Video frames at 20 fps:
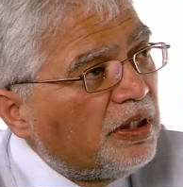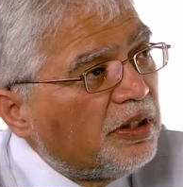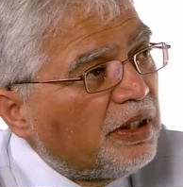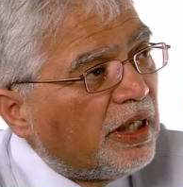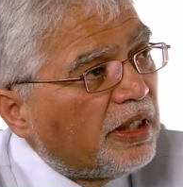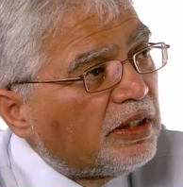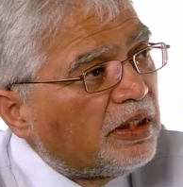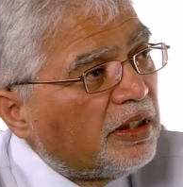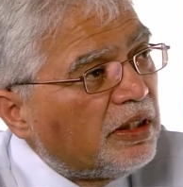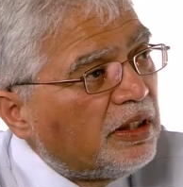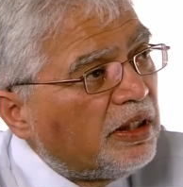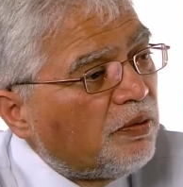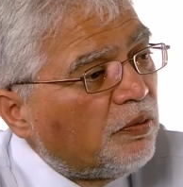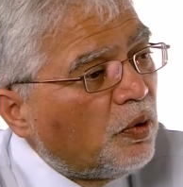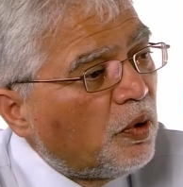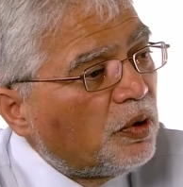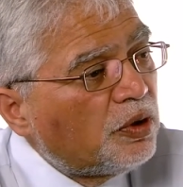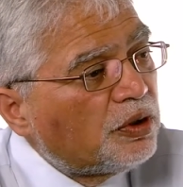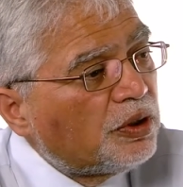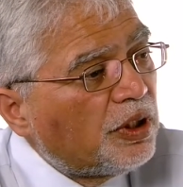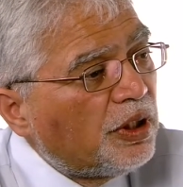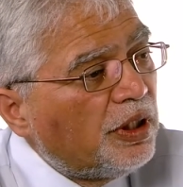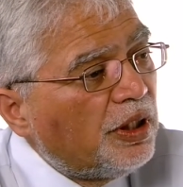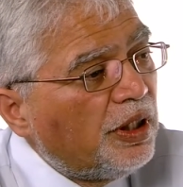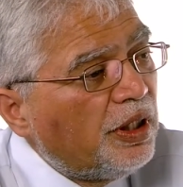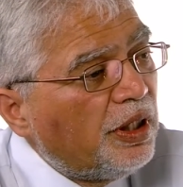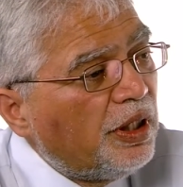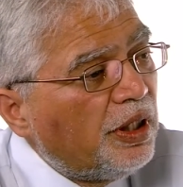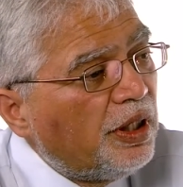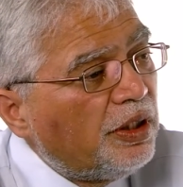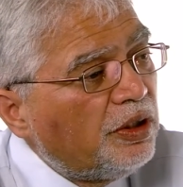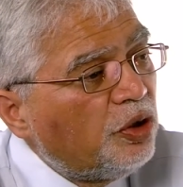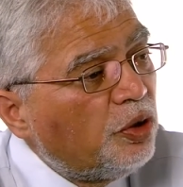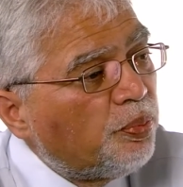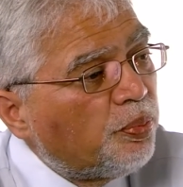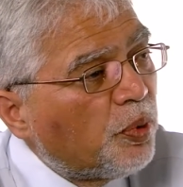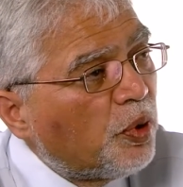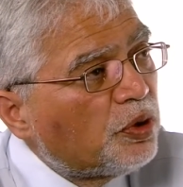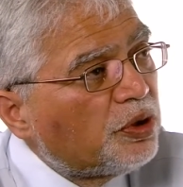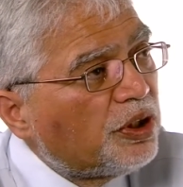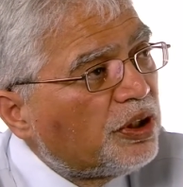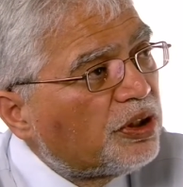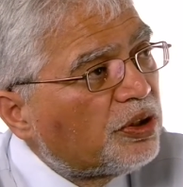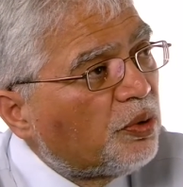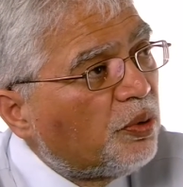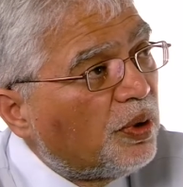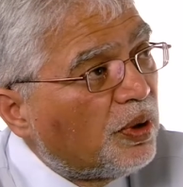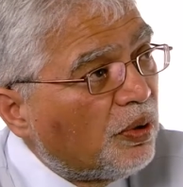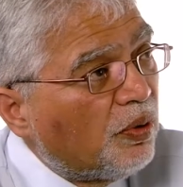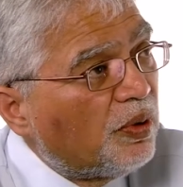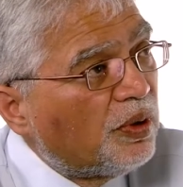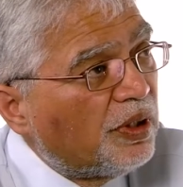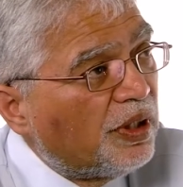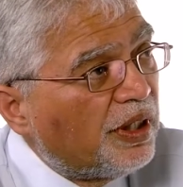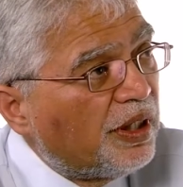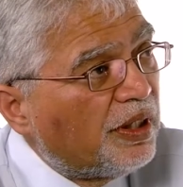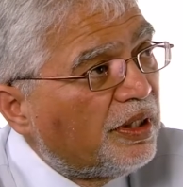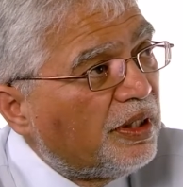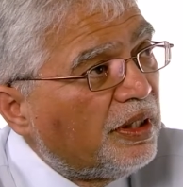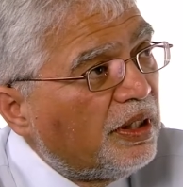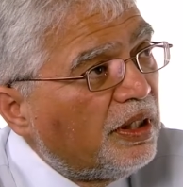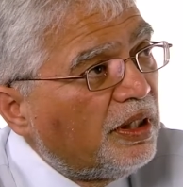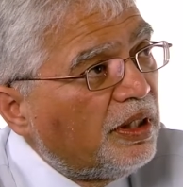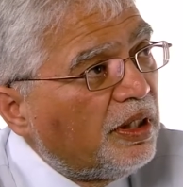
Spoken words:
that there was a new process going on there.